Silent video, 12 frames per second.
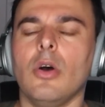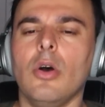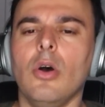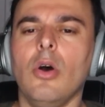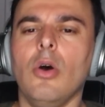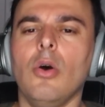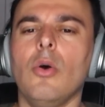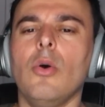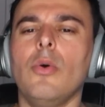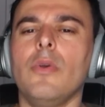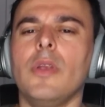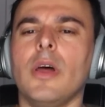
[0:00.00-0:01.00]
Oh,
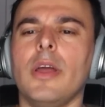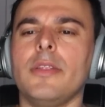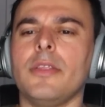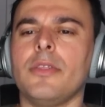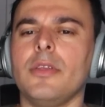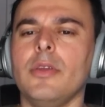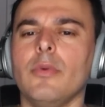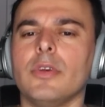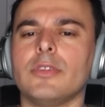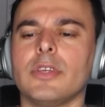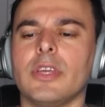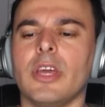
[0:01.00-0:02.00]
93
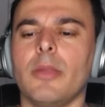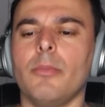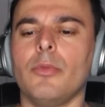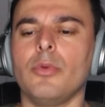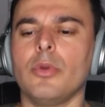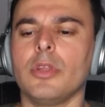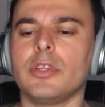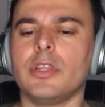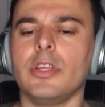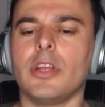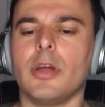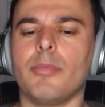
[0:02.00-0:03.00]
was again Turkish
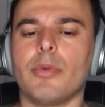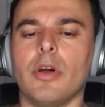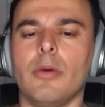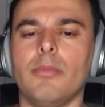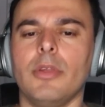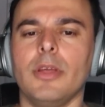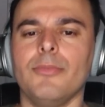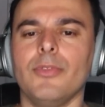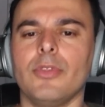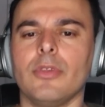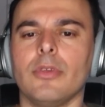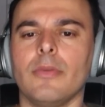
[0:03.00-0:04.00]
lira
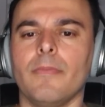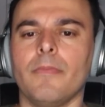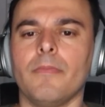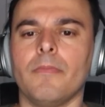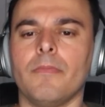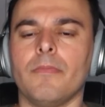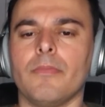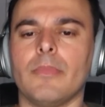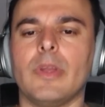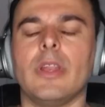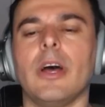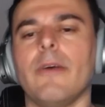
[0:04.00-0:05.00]
problems.
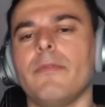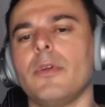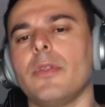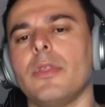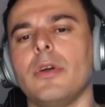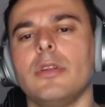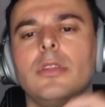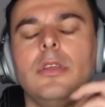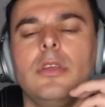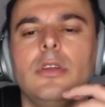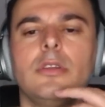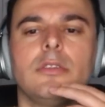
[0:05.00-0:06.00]
And after 30
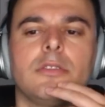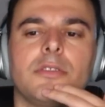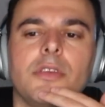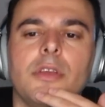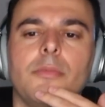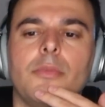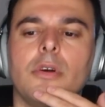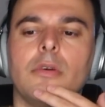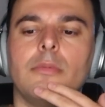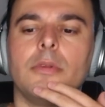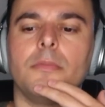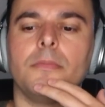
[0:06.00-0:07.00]
years, same
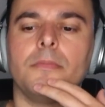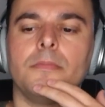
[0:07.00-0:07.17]
problem.